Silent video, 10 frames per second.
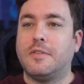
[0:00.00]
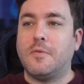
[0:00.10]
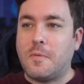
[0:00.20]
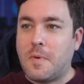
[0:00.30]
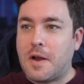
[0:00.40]

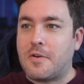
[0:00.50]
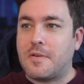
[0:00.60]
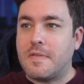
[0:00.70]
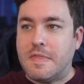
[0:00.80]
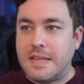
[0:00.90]

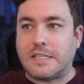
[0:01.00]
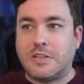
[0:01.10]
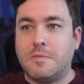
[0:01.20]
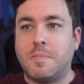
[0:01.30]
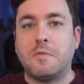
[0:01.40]
where this
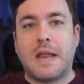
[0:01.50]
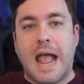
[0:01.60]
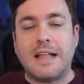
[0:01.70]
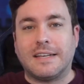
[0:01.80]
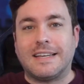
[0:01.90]
could be
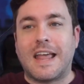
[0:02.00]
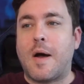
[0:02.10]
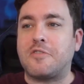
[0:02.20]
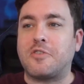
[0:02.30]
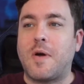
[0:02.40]
reality. Now,
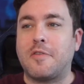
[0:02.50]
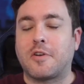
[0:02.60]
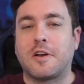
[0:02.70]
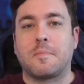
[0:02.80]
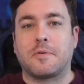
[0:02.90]
I don't know how
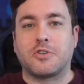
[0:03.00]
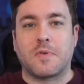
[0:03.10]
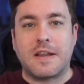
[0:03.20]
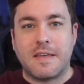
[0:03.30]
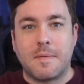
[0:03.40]
they're going to
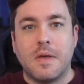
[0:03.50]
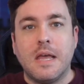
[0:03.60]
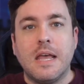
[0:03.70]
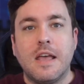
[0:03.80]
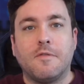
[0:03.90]
portray them.
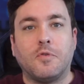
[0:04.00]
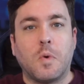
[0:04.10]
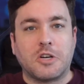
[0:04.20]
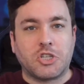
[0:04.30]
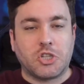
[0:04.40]
If you
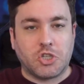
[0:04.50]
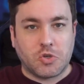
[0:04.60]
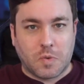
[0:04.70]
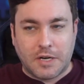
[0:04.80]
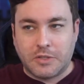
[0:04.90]
watch the
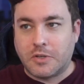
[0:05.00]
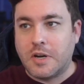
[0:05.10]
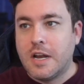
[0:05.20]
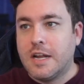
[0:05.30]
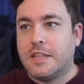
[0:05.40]

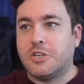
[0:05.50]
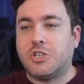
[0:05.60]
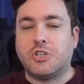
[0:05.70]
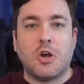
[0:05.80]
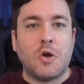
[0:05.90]
trailer, they
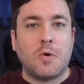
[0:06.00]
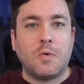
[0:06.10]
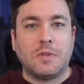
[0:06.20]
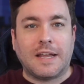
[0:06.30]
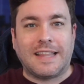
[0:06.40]
show
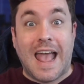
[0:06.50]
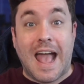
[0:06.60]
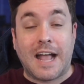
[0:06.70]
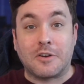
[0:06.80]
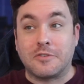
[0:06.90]
like the
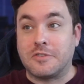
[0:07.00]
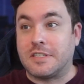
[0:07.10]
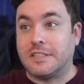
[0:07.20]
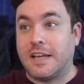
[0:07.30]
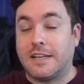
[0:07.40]

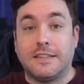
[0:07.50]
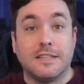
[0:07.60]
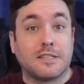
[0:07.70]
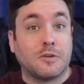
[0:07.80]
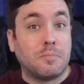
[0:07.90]
hackers in like
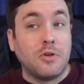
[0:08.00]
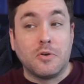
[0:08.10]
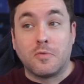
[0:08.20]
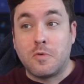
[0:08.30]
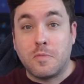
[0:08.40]
this
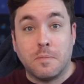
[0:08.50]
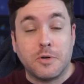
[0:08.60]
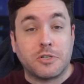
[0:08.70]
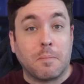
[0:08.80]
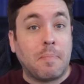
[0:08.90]
computer room with a
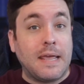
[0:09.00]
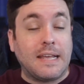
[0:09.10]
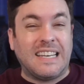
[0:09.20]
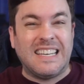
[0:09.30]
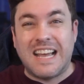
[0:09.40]
bunch of
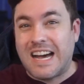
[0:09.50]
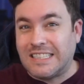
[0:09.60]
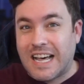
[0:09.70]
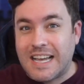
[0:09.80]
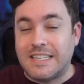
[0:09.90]
pink neon
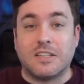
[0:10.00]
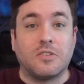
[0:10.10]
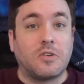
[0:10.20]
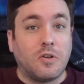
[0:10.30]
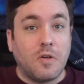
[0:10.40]
lights and
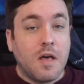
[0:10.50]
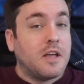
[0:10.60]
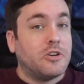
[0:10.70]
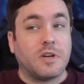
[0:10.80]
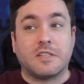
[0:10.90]
they're all
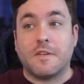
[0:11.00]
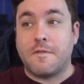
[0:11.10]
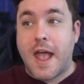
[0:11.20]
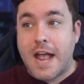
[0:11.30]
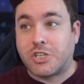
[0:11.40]
dressed
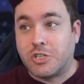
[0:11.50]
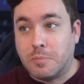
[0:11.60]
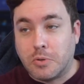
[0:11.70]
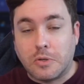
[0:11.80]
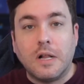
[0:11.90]

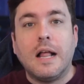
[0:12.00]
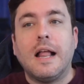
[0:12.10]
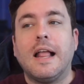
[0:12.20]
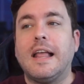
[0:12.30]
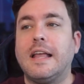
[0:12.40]
fashionable.
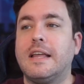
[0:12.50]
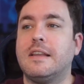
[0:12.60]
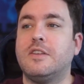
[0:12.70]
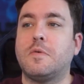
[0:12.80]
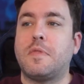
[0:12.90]

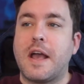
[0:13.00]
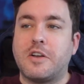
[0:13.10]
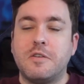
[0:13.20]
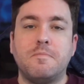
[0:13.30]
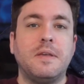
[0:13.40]
And, you know, that
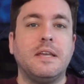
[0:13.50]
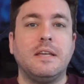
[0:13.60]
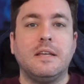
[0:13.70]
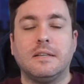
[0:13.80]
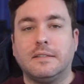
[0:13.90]
could
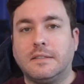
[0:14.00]
be